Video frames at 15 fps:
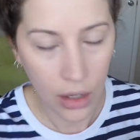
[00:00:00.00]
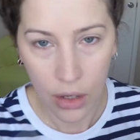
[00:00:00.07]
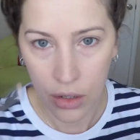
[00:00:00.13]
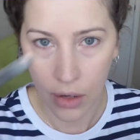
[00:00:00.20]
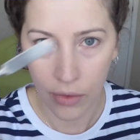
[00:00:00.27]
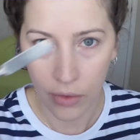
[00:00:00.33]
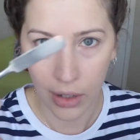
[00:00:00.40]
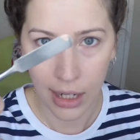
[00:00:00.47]

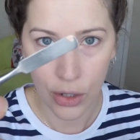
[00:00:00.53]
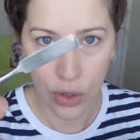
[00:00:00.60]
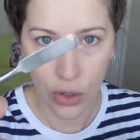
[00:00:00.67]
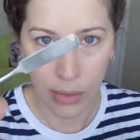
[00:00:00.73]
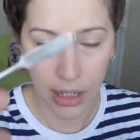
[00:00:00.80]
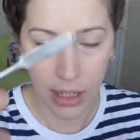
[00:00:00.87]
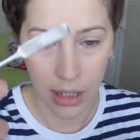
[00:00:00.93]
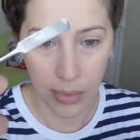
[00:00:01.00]
So I've literally
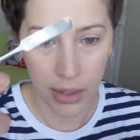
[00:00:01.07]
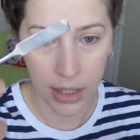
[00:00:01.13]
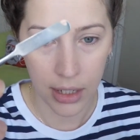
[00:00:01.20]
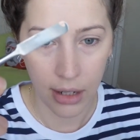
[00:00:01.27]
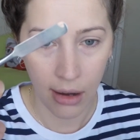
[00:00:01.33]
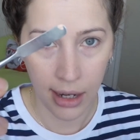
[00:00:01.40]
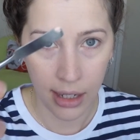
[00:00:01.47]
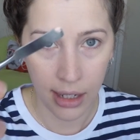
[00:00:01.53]
picked up the
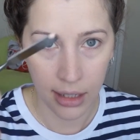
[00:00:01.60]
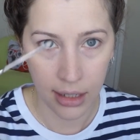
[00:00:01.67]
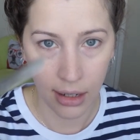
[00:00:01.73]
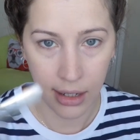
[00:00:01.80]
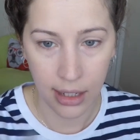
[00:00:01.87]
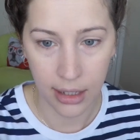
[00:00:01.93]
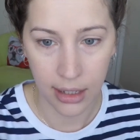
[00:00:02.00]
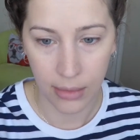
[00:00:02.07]

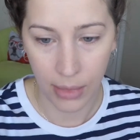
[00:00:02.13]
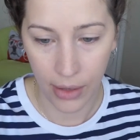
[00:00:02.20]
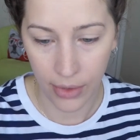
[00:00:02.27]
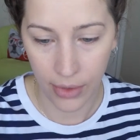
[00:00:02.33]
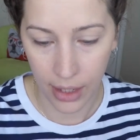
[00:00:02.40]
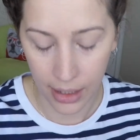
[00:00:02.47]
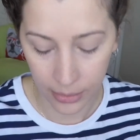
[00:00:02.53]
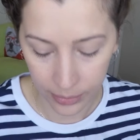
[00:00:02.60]
tiniest amount
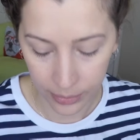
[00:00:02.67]
there,